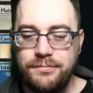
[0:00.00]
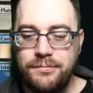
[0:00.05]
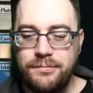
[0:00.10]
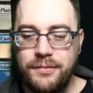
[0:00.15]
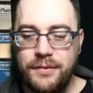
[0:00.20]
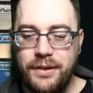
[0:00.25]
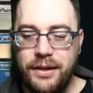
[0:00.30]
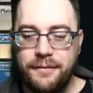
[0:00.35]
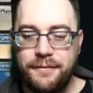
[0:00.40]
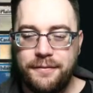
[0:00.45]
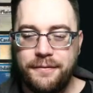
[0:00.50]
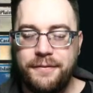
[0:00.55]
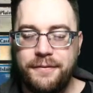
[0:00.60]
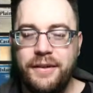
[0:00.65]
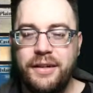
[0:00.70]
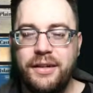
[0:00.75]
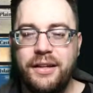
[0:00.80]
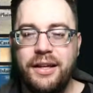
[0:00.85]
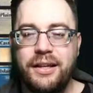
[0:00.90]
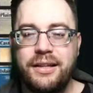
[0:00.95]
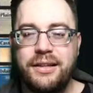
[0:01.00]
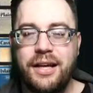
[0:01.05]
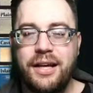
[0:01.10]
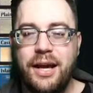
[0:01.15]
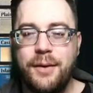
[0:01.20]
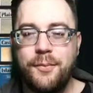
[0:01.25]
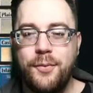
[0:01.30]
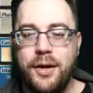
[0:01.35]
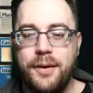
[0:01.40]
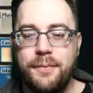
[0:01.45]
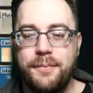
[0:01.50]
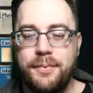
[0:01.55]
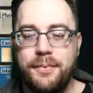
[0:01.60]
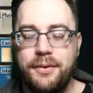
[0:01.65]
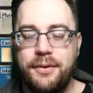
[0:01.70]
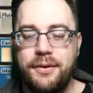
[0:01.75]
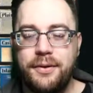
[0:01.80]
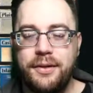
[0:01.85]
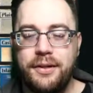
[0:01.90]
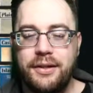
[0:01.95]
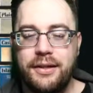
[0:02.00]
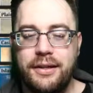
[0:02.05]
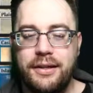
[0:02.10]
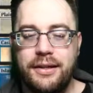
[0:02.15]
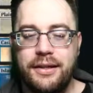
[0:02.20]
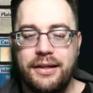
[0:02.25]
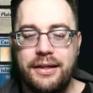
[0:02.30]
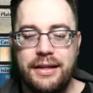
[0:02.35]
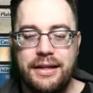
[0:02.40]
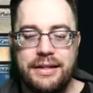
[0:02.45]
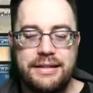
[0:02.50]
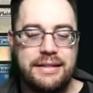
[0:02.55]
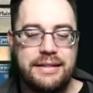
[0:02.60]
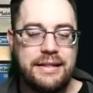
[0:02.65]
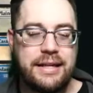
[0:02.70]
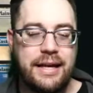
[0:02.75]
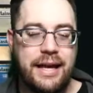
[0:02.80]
feel like Time Wipe isn't